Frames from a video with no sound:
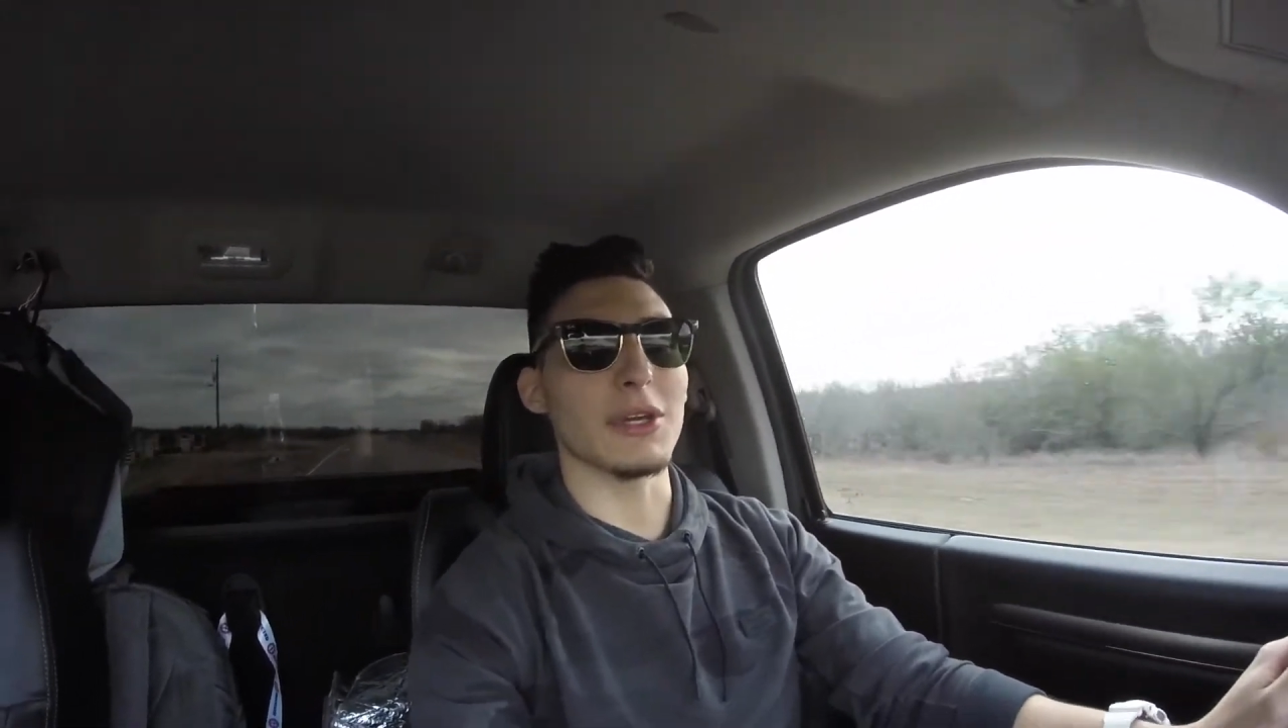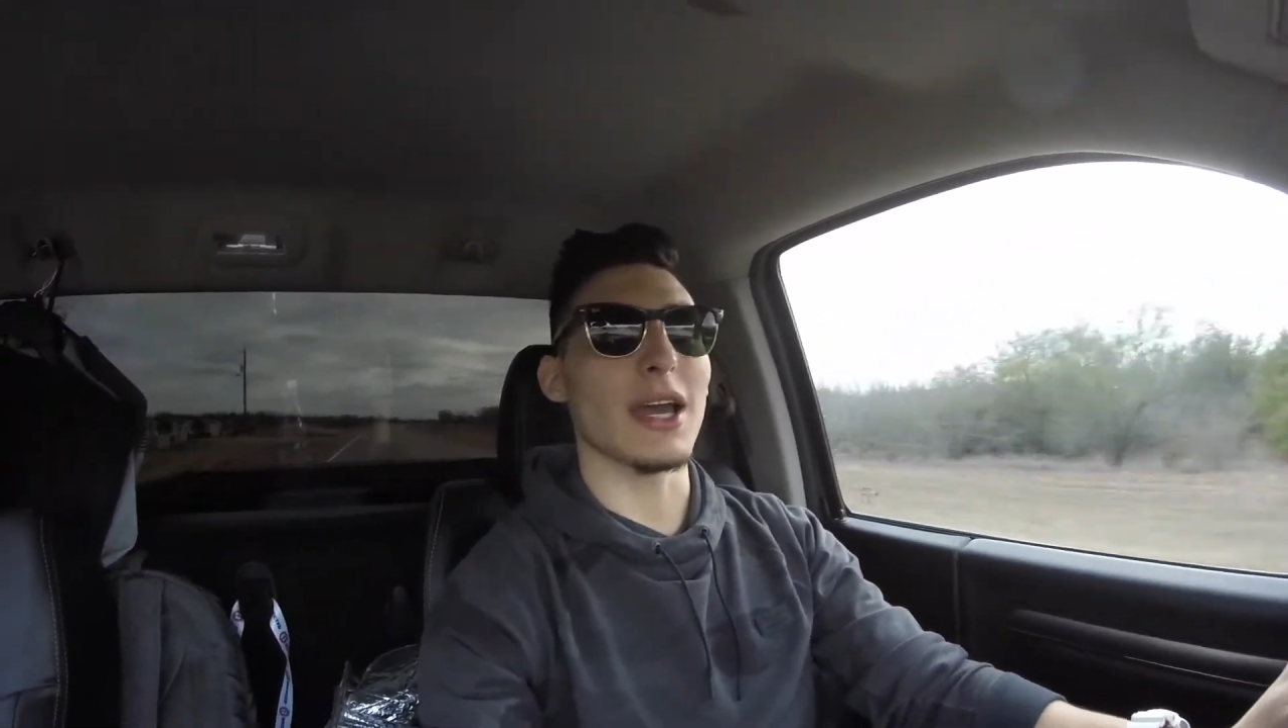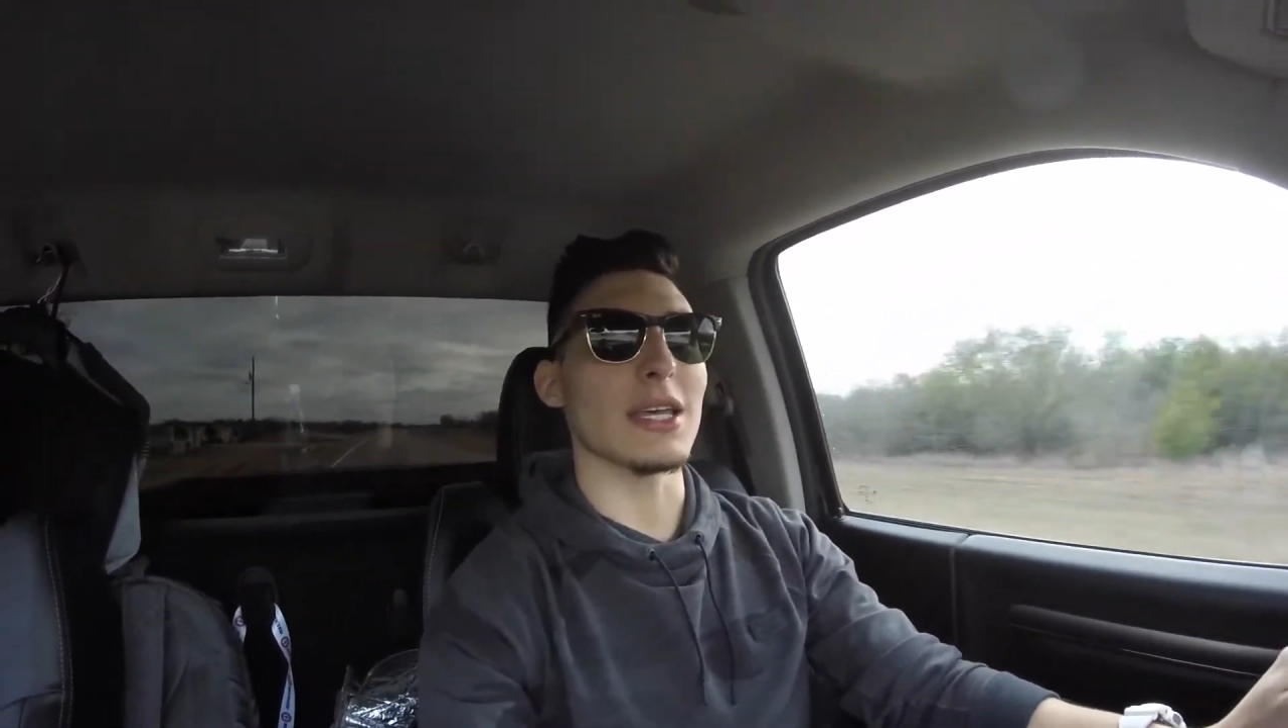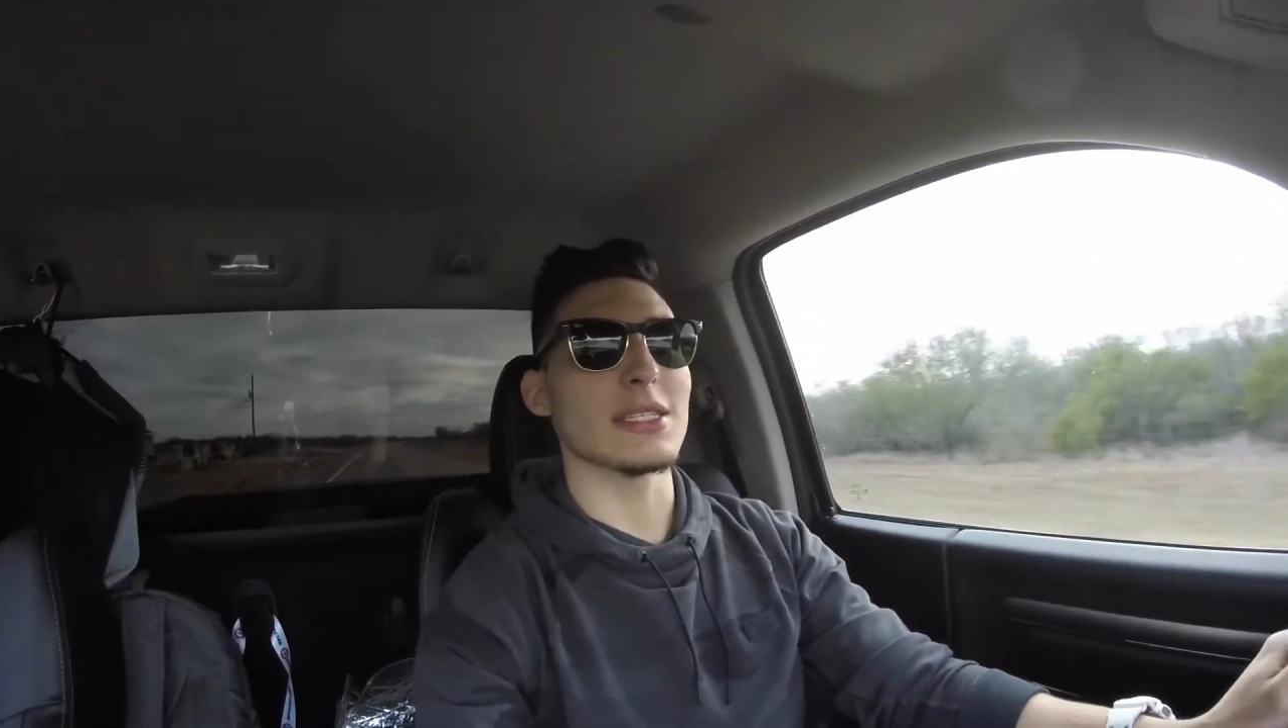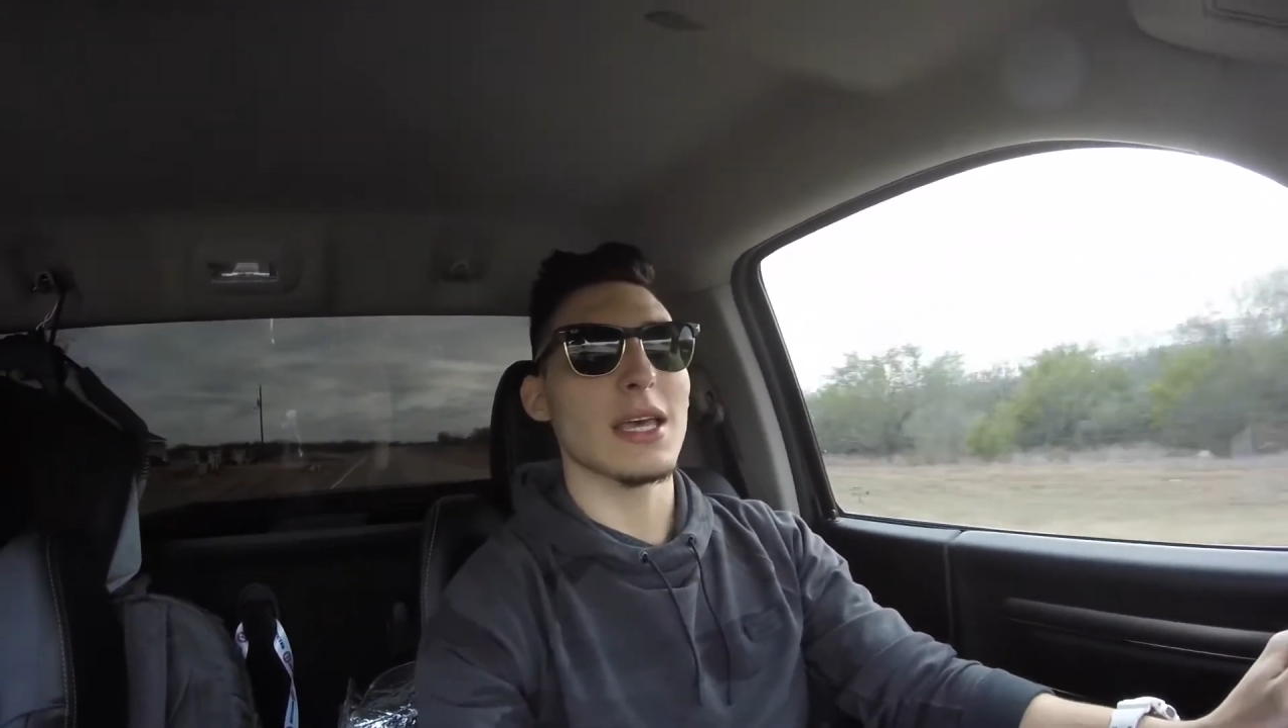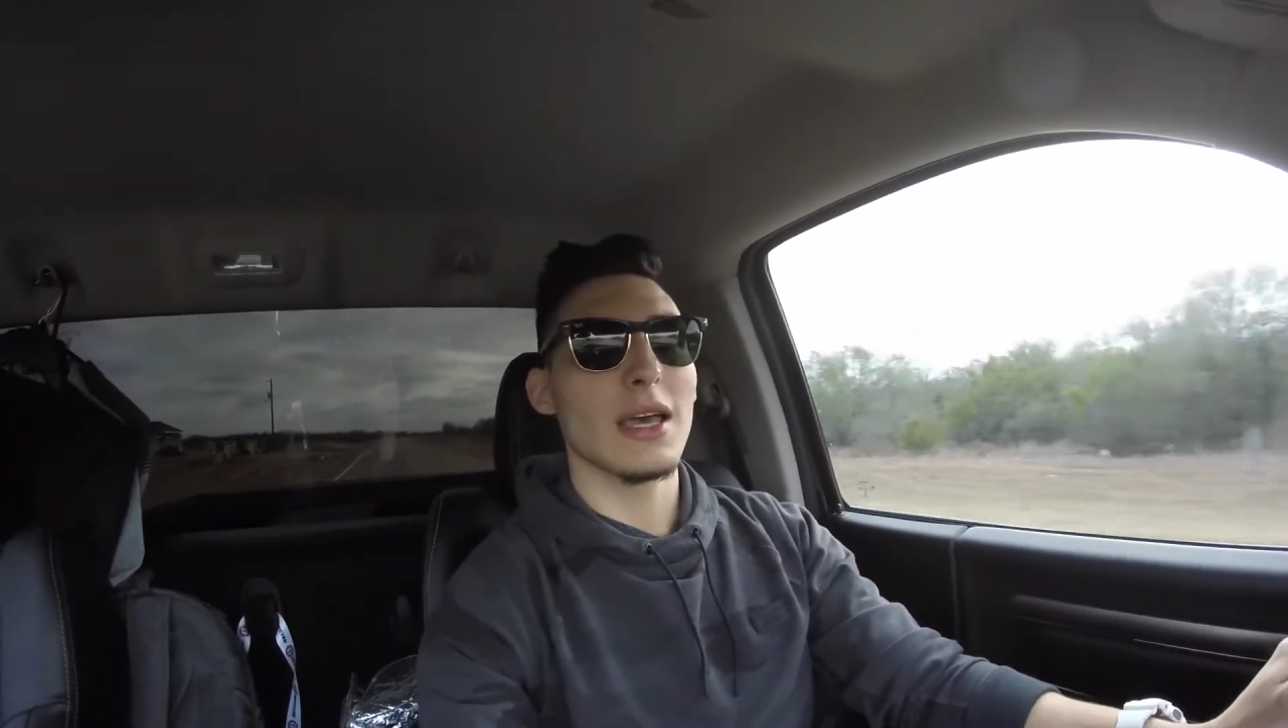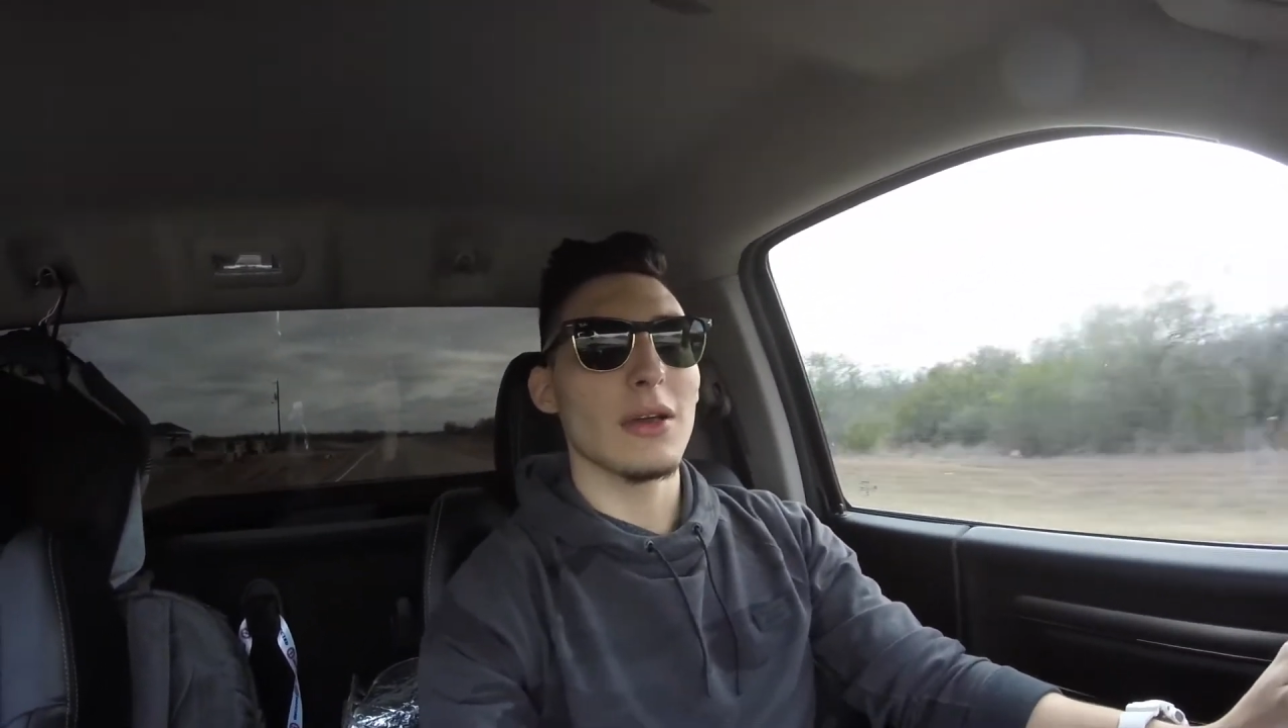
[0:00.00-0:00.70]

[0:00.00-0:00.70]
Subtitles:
you guys.